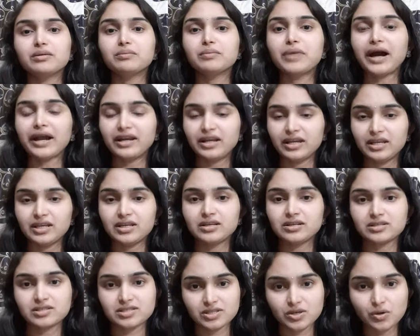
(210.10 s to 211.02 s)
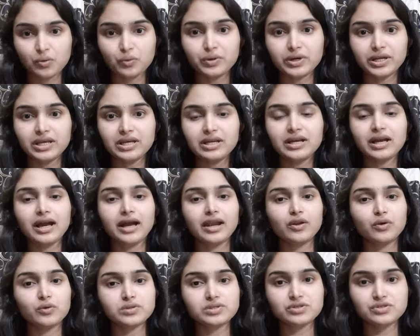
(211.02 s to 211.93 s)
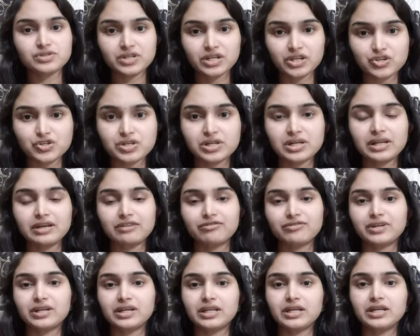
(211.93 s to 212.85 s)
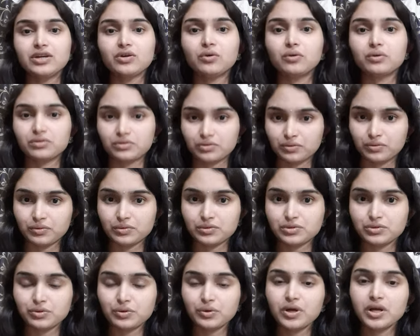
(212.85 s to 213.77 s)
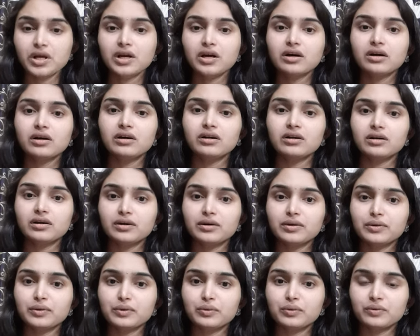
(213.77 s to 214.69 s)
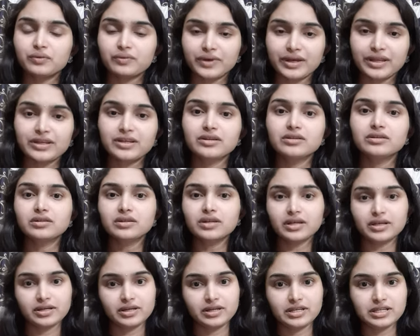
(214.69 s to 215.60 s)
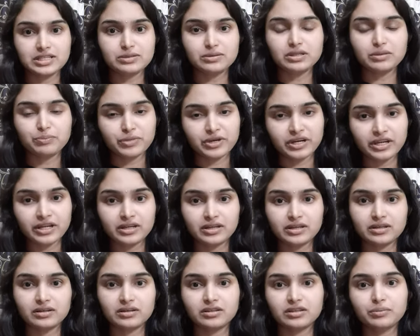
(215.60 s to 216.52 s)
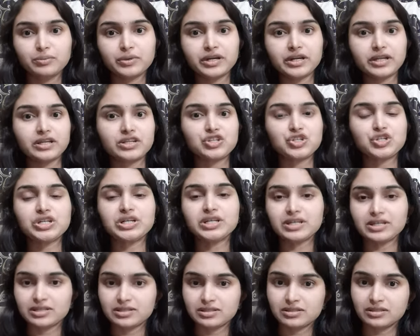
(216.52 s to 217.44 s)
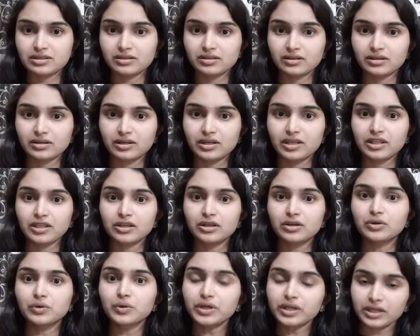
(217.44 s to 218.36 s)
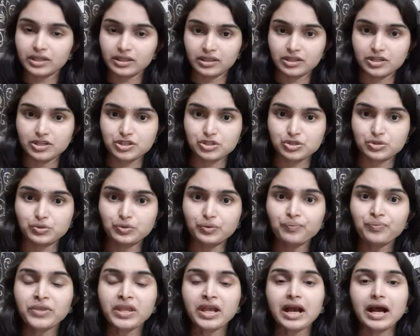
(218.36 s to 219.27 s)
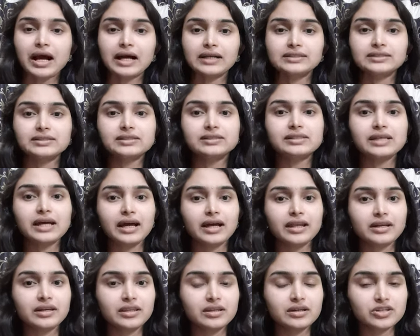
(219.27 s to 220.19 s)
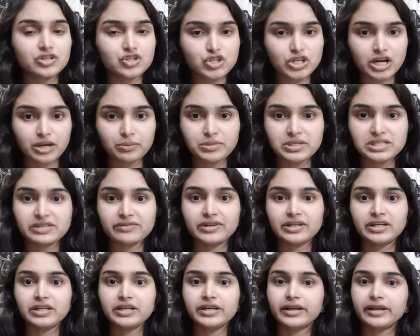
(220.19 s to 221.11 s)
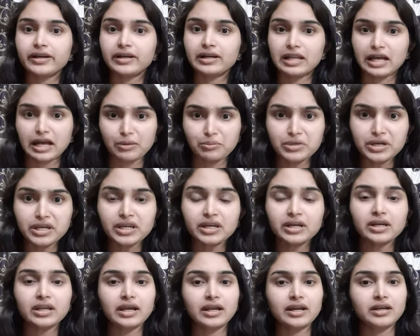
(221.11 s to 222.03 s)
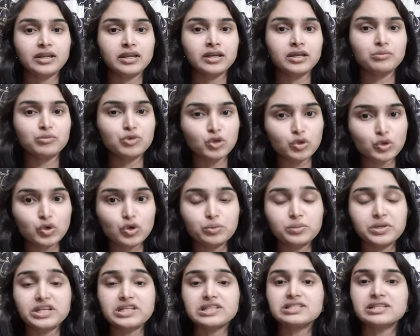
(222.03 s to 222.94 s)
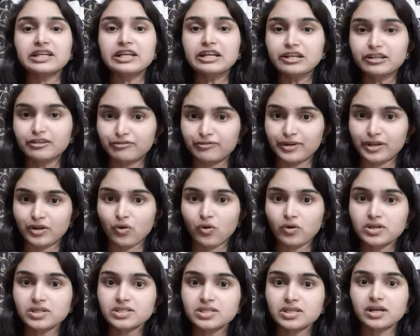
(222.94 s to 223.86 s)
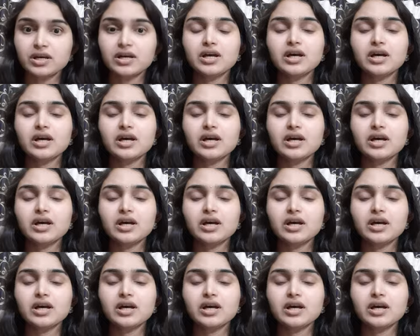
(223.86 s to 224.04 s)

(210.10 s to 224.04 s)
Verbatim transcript: binding scoring and also structural affinity or also uh, very good it is the predict uh, the prediction is uh, in good in these two other than the grp78 laminin and immunoglobulins interferons